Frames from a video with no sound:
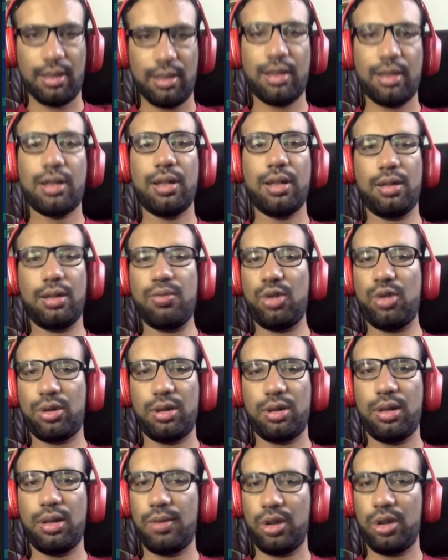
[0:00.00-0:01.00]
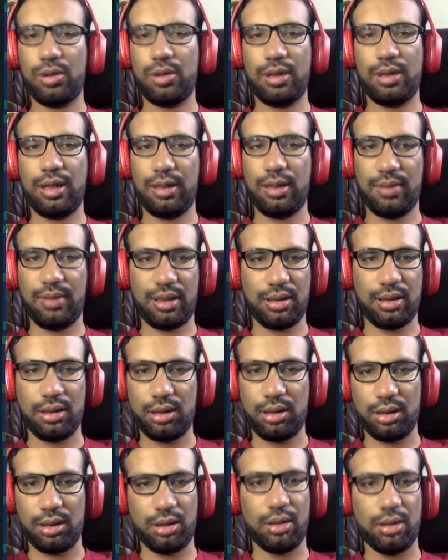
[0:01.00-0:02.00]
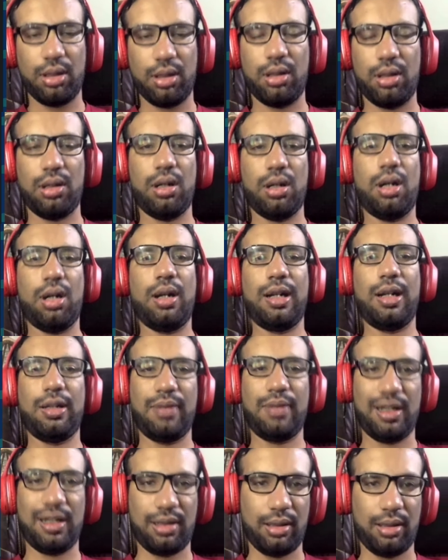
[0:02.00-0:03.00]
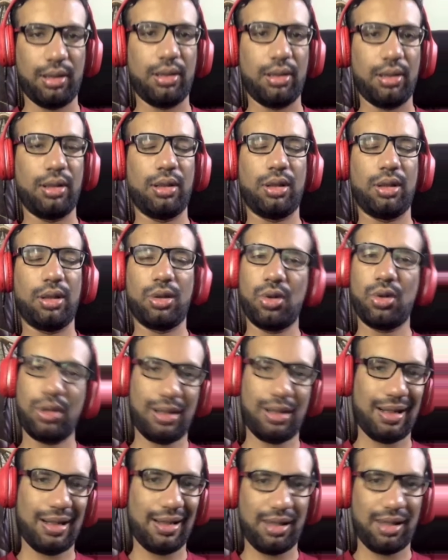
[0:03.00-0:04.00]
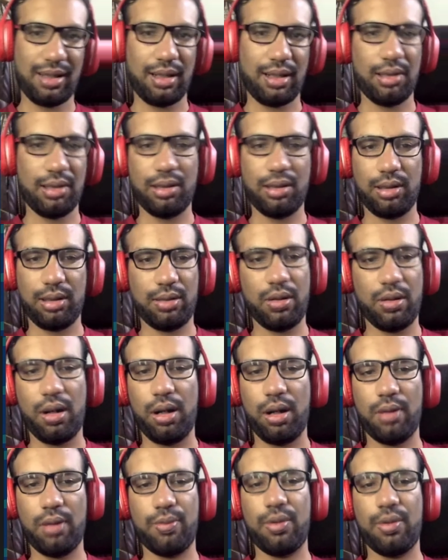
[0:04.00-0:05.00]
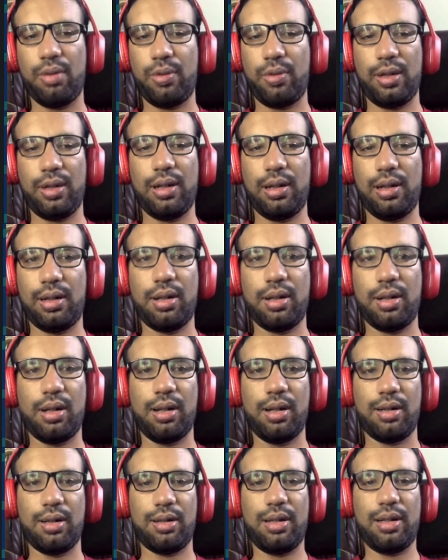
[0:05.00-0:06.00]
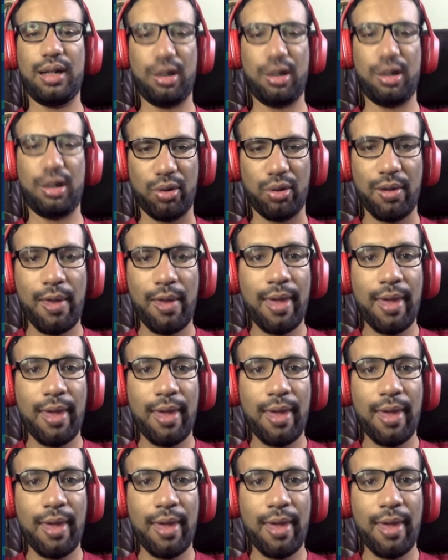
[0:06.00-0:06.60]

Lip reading: this is mostly about animation, animating the content sizes of different scenarios.